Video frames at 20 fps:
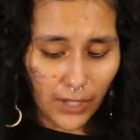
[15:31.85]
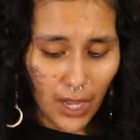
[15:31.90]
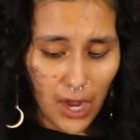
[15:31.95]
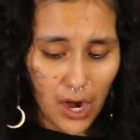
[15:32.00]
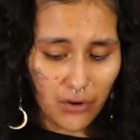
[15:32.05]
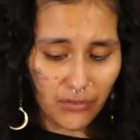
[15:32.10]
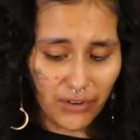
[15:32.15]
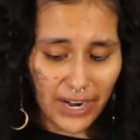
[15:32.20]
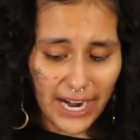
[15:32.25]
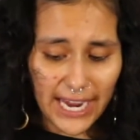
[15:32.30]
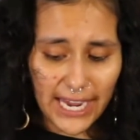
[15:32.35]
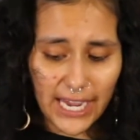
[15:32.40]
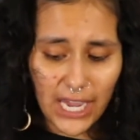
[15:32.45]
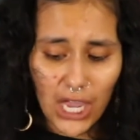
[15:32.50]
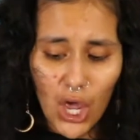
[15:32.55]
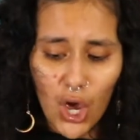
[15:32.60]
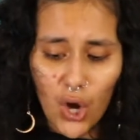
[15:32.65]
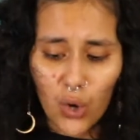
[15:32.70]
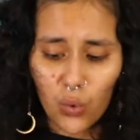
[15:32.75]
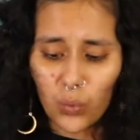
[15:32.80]
All right,
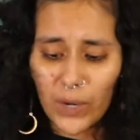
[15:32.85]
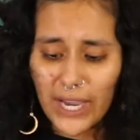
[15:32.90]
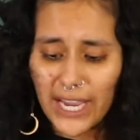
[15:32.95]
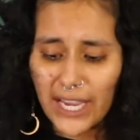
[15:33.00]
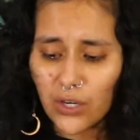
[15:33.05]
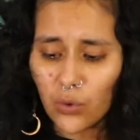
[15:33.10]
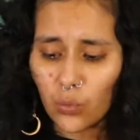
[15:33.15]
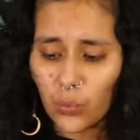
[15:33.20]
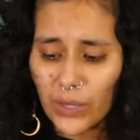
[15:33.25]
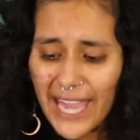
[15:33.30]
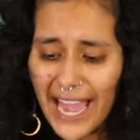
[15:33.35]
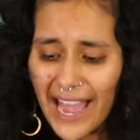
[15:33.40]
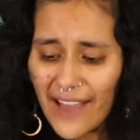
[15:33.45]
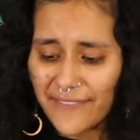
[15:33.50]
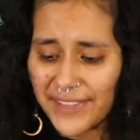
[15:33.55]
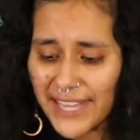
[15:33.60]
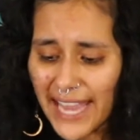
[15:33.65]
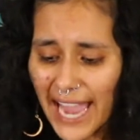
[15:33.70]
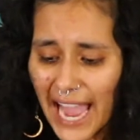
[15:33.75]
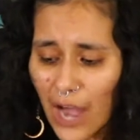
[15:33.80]
when we
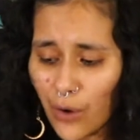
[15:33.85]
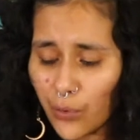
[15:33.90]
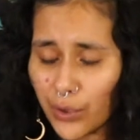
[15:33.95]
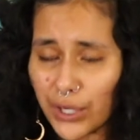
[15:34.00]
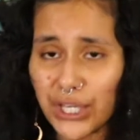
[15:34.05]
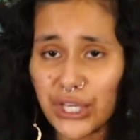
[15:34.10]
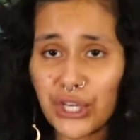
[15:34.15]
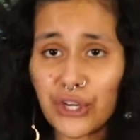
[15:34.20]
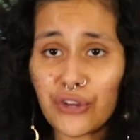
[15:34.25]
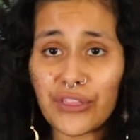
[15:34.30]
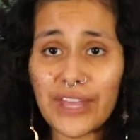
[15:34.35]
have the owl here,